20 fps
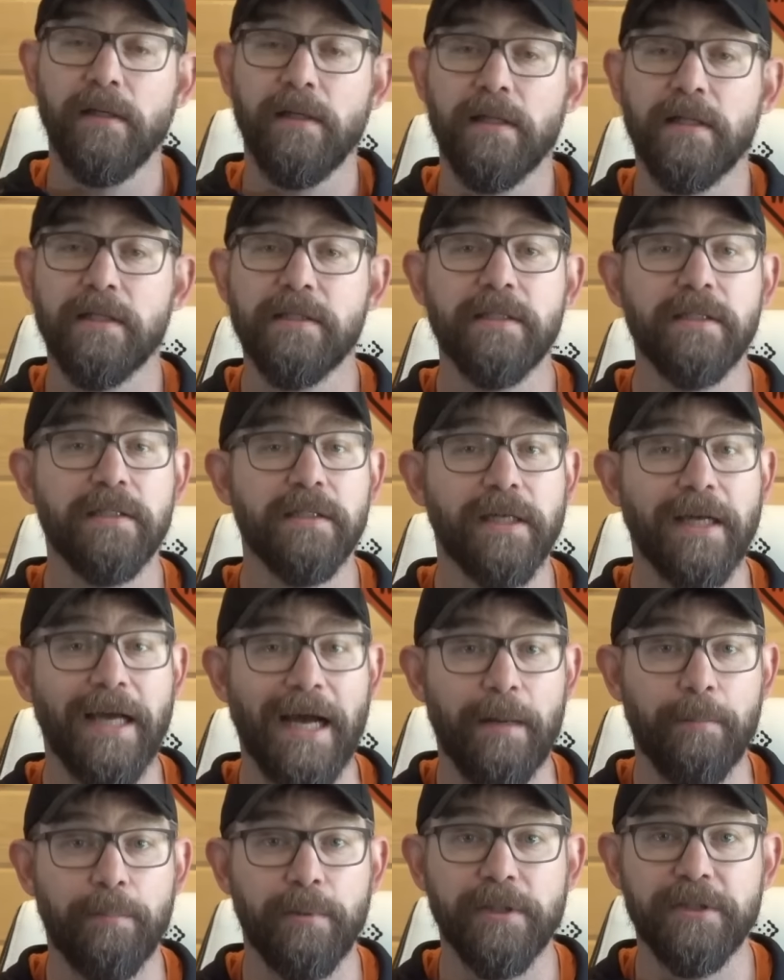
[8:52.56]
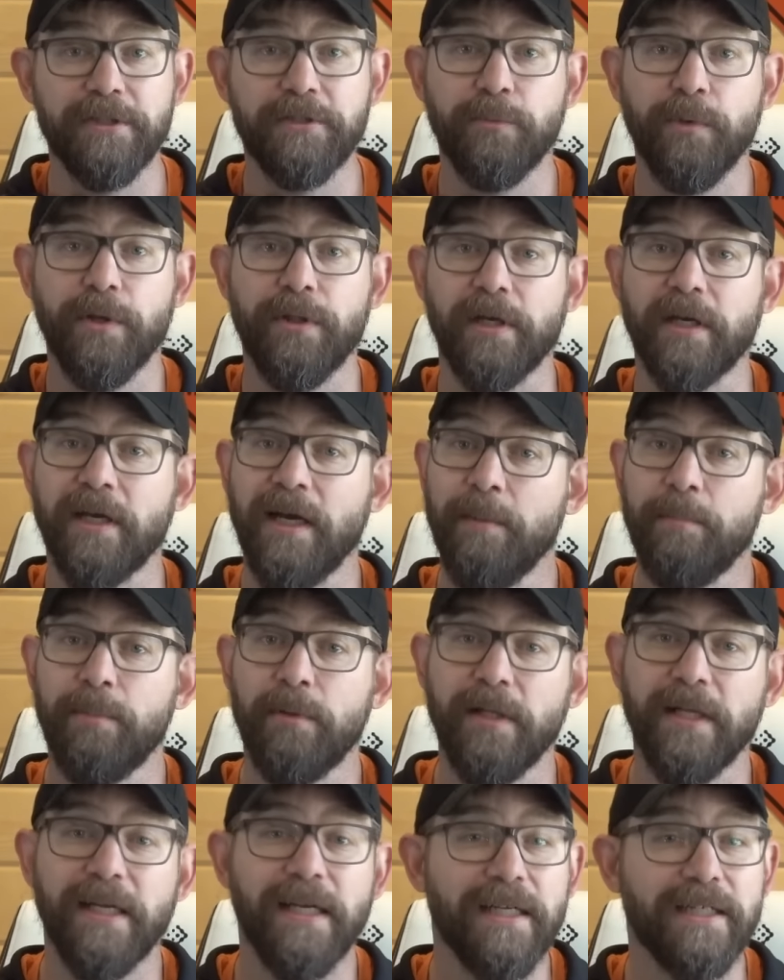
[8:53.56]
This is accomplished with a
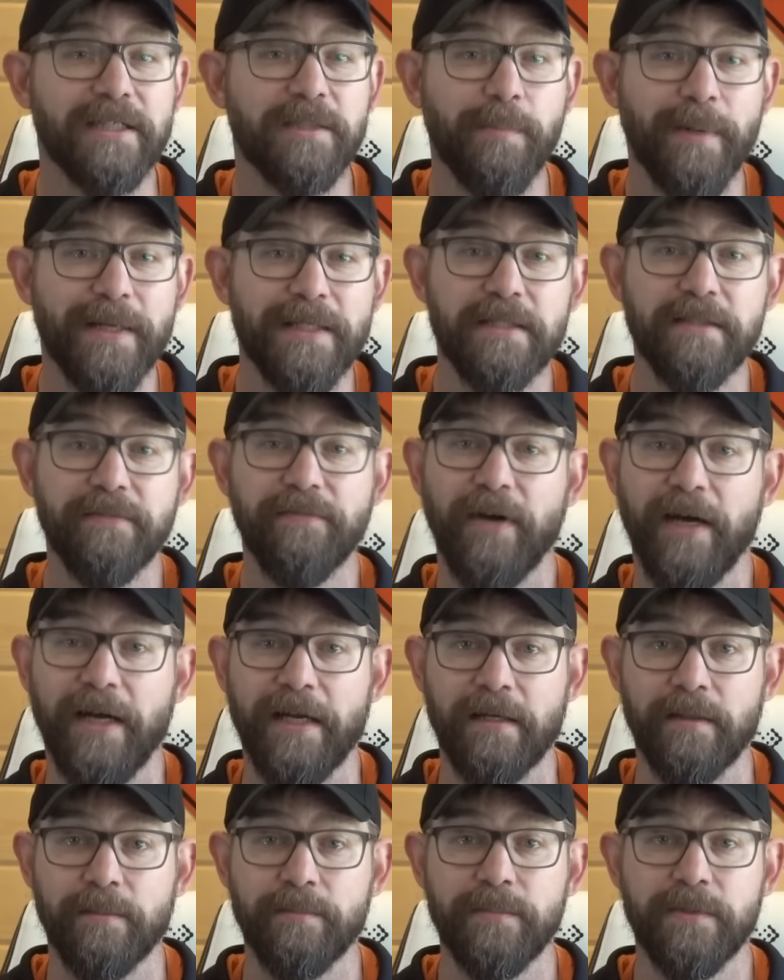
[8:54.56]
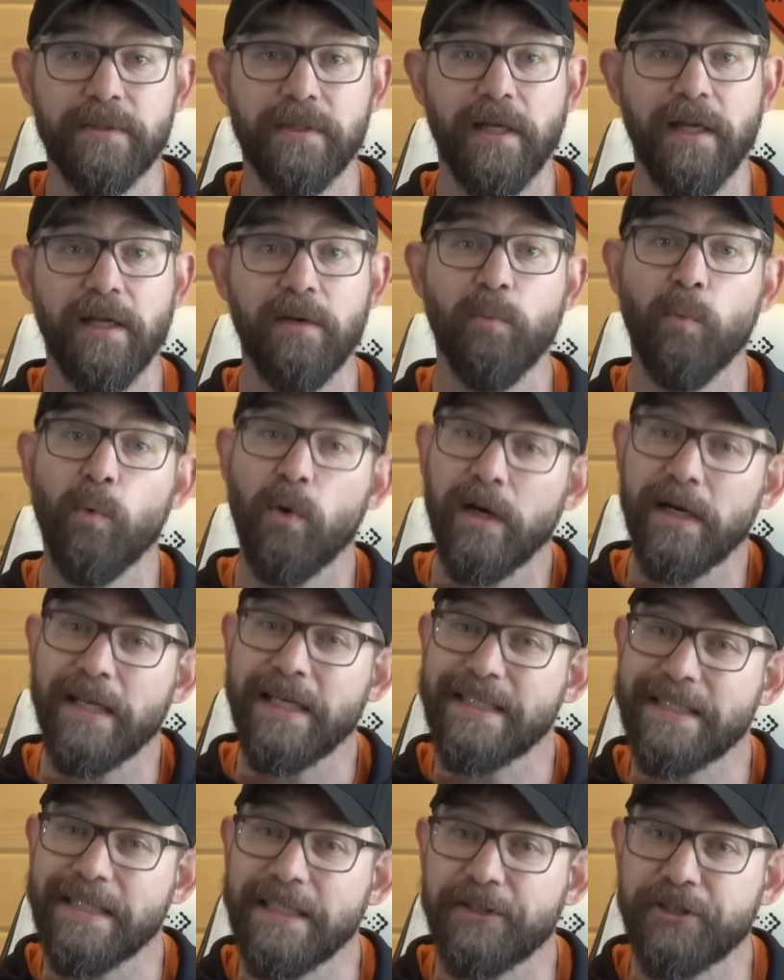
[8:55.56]
couple inexpensive items and one
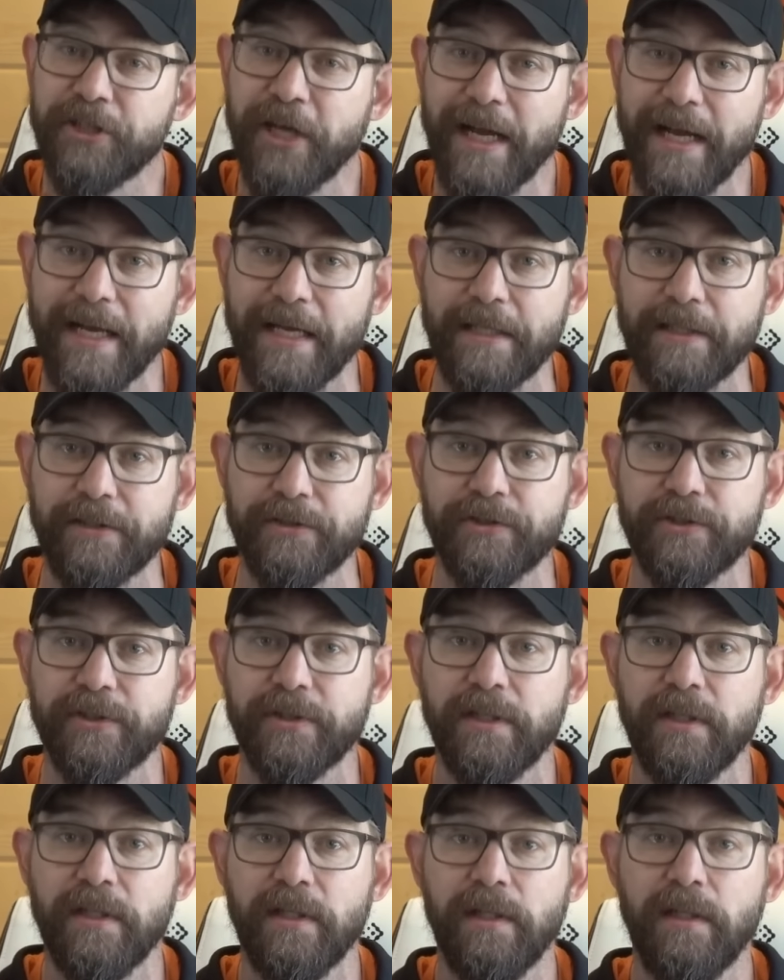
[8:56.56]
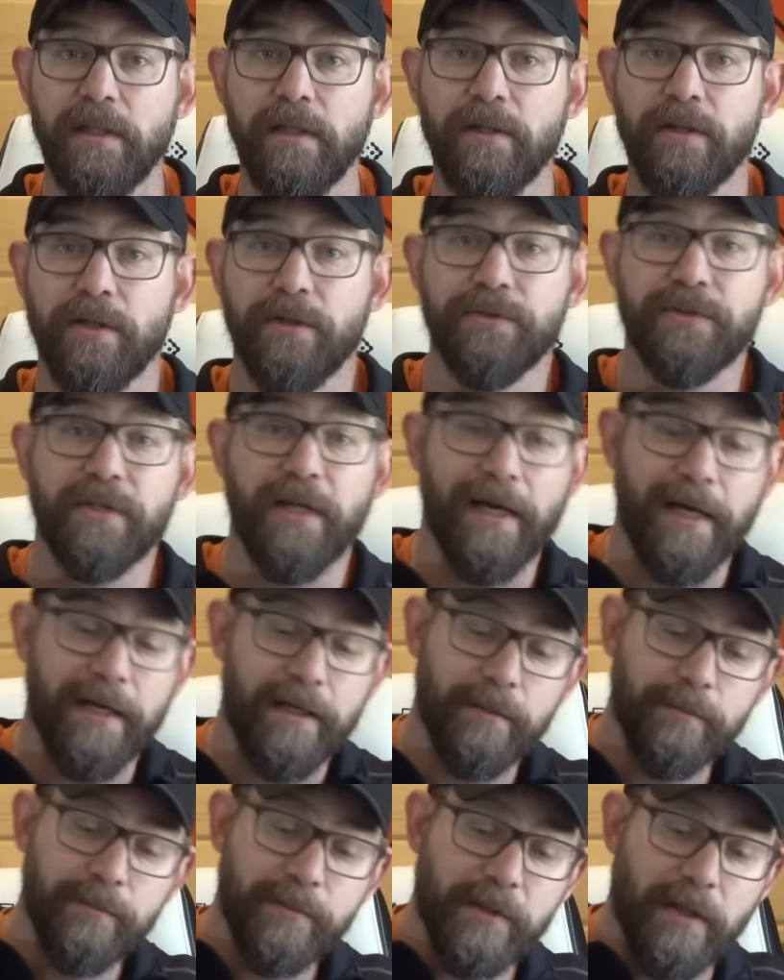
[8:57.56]
easy change. Those
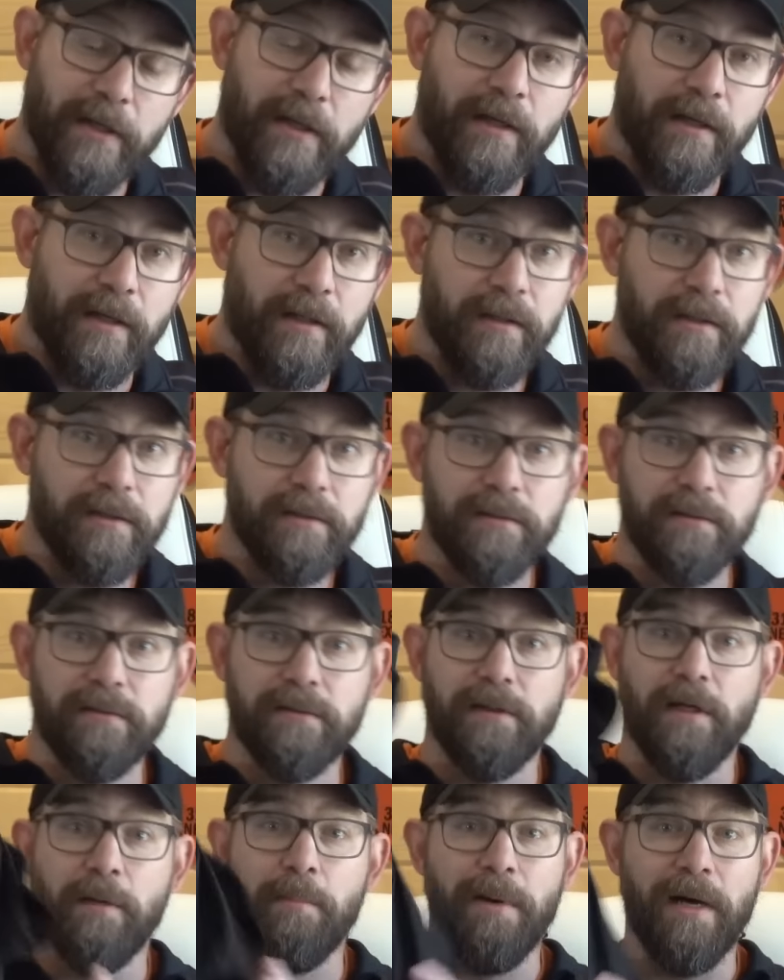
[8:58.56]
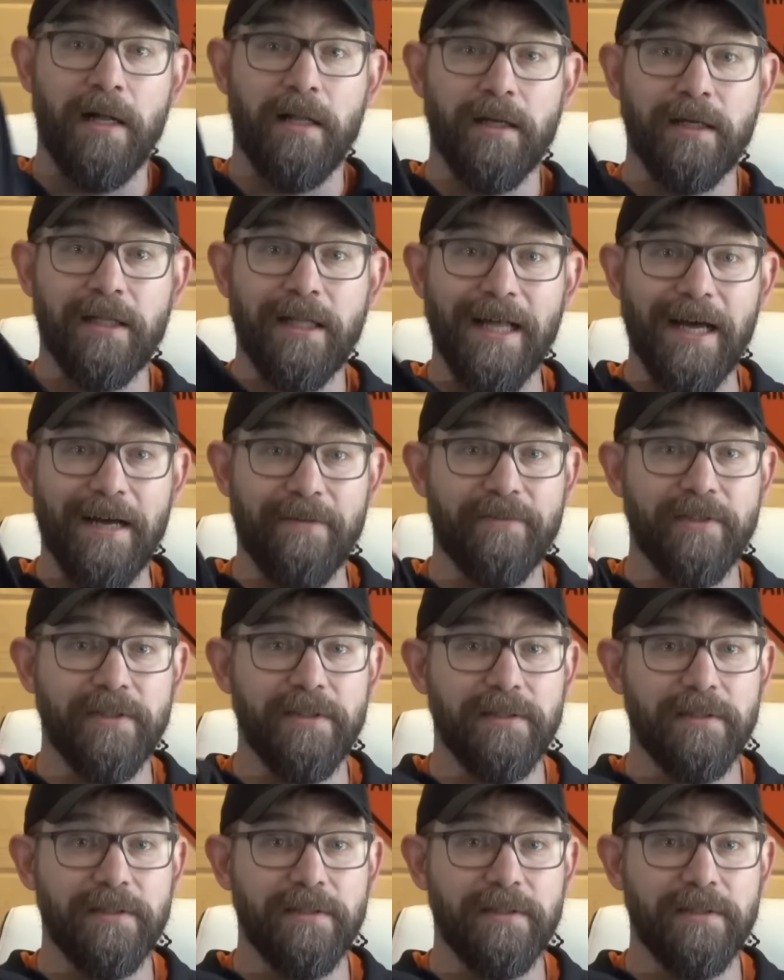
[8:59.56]
items are a balaclava